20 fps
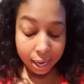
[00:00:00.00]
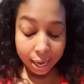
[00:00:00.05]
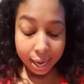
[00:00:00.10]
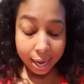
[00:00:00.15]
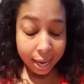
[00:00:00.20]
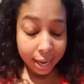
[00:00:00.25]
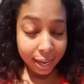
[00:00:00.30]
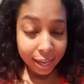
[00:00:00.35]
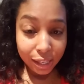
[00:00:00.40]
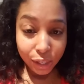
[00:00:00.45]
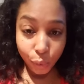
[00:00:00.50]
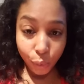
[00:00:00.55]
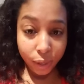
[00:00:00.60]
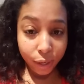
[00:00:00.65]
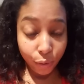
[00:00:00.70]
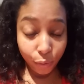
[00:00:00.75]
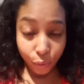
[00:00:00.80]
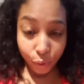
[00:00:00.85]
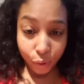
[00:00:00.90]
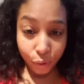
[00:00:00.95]
Heads
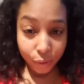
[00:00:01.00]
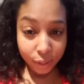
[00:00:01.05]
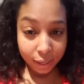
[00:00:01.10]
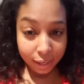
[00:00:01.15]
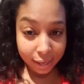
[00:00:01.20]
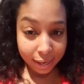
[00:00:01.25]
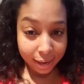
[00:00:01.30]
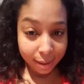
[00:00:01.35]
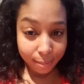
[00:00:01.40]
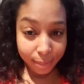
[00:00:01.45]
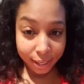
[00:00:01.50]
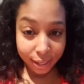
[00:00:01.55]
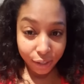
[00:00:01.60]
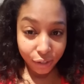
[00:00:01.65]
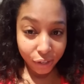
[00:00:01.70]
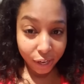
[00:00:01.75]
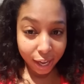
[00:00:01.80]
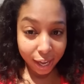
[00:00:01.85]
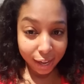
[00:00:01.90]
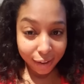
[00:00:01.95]
went rolling in that
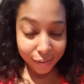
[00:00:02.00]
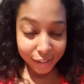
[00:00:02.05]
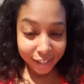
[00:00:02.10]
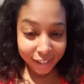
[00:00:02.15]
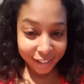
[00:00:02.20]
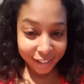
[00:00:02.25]
bitch. Y'all have to